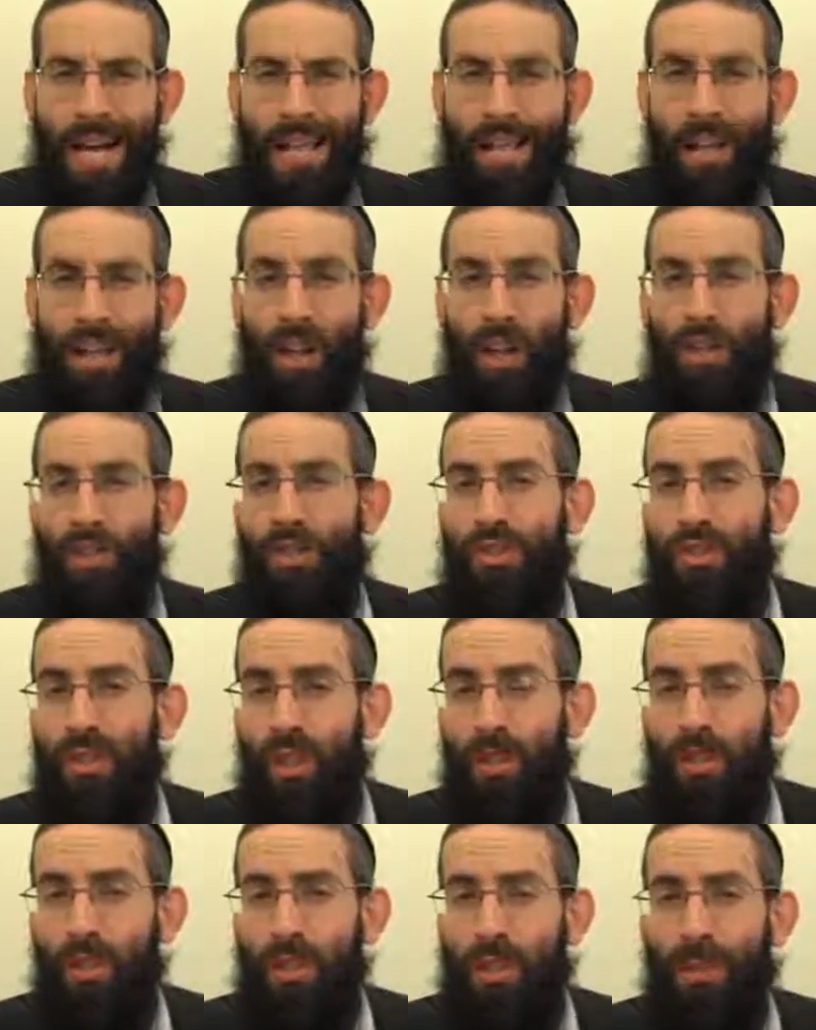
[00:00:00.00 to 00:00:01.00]
that are
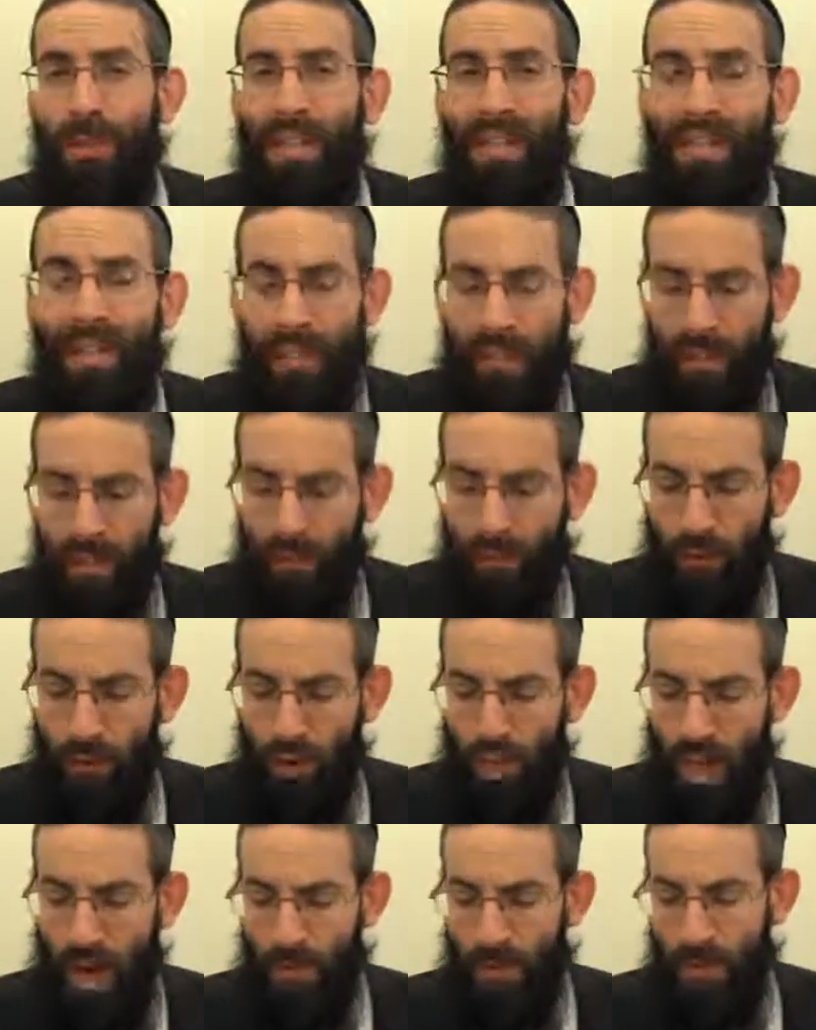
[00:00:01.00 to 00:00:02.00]
unsuitable to be lit for
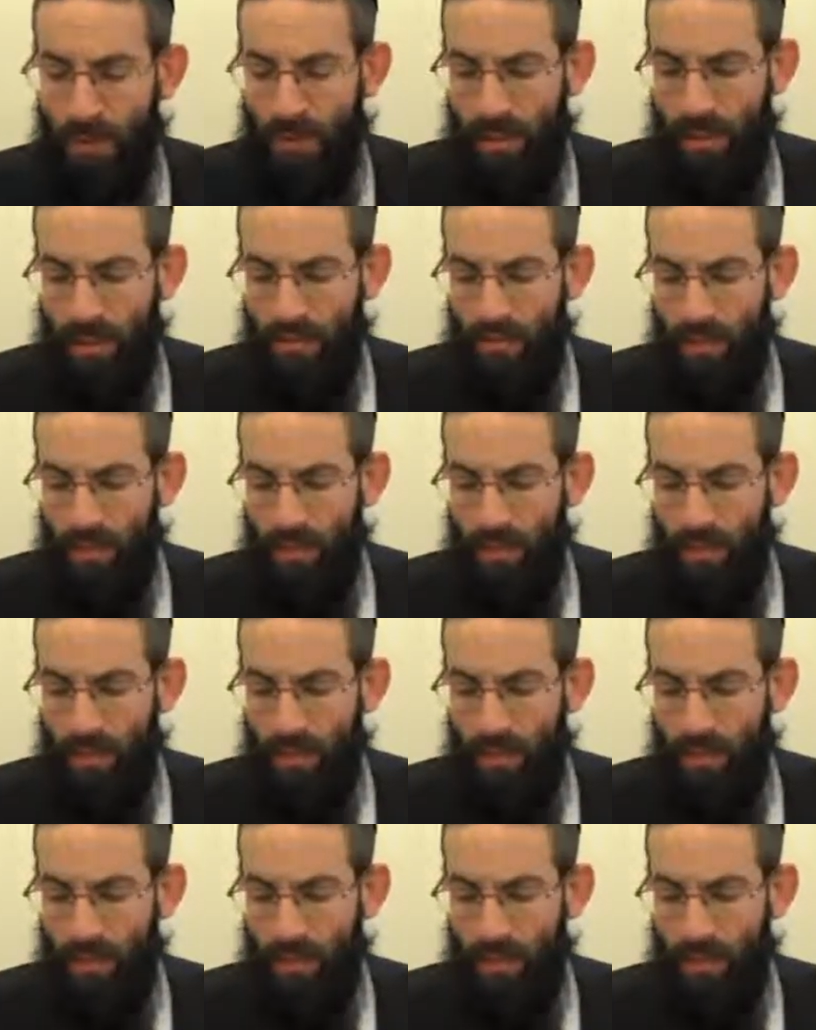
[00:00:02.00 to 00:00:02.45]
Shabbos.